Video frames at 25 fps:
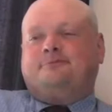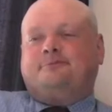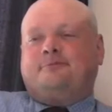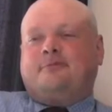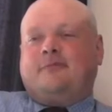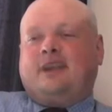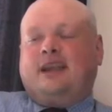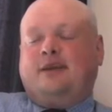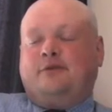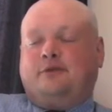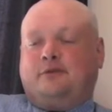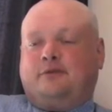
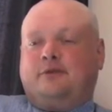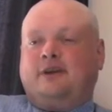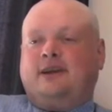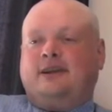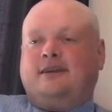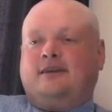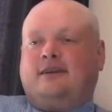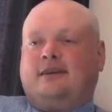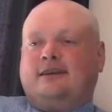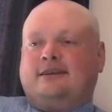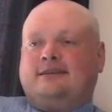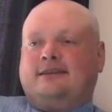he would have
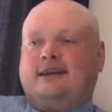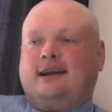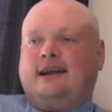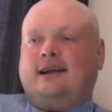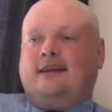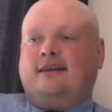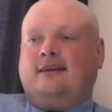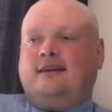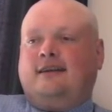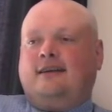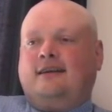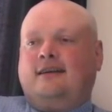realised
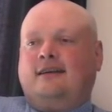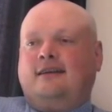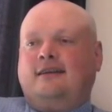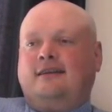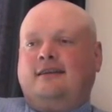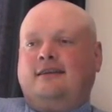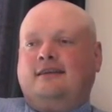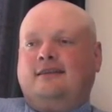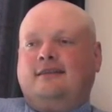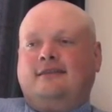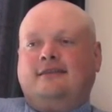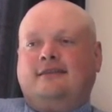that
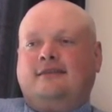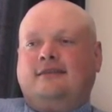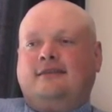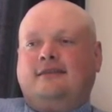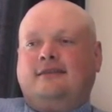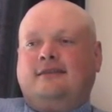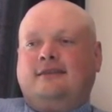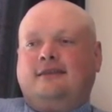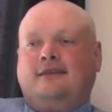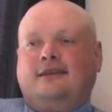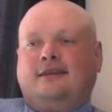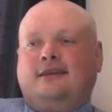
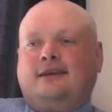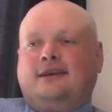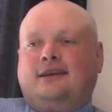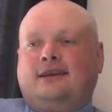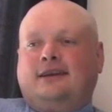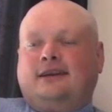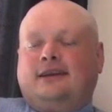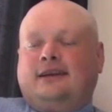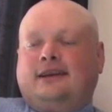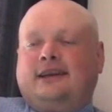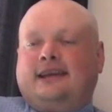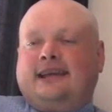
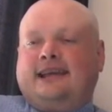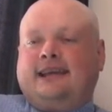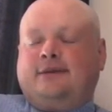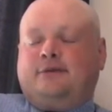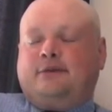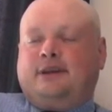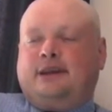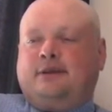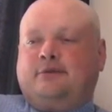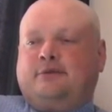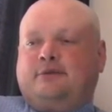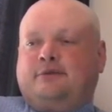he
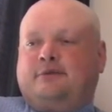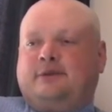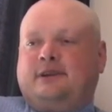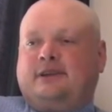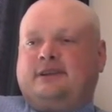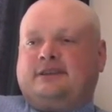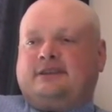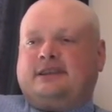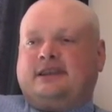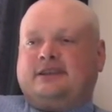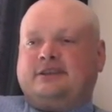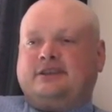would have
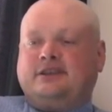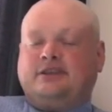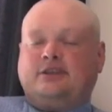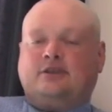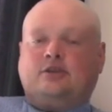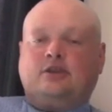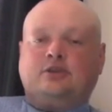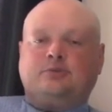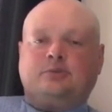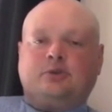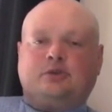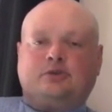realised actually the
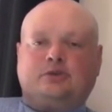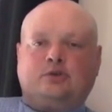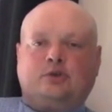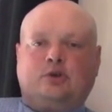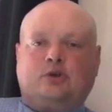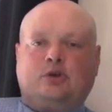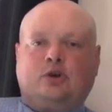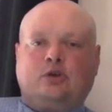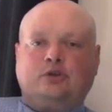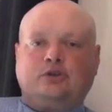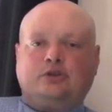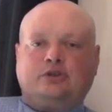cosmological
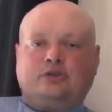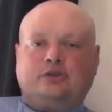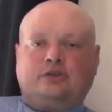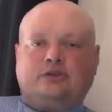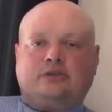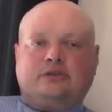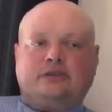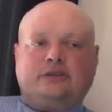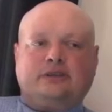constant